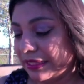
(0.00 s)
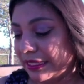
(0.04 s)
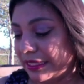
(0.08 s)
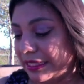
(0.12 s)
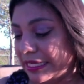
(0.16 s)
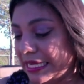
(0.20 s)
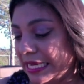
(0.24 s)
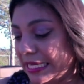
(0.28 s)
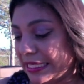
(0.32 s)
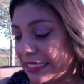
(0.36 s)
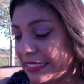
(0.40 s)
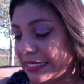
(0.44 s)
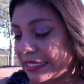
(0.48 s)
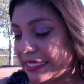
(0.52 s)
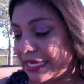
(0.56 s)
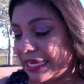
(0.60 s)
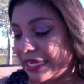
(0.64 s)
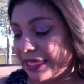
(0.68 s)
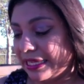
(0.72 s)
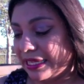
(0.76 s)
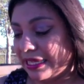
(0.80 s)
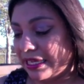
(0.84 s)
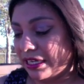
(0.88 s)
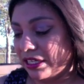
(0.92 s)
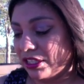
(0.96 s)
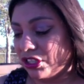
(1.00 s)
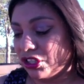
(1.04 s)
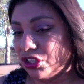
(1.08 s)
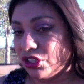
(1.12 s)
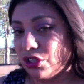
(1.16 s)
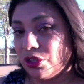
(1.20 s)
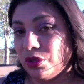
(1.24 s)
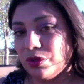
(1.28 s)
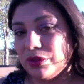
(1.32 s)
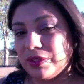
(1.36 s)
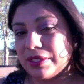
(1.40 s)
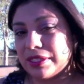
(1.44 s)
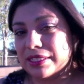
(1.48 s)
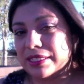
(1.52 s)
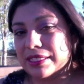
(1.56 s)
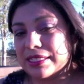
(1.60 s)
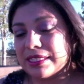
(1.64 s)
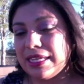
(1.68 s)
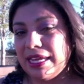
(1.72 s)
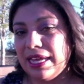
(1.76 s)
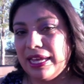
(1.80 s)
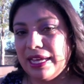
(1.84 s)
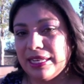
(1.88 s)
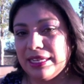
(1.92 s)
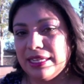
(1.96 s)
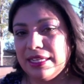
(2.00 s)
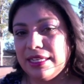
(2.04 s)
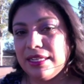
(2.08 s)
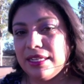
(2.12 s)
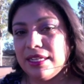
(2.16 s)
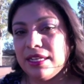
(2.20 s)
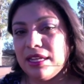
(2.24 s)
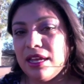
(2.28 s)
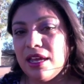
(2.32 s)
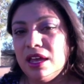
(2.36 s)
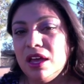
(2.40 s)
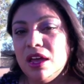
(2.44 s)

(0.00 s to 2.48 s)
next guy that I chose is Kayden,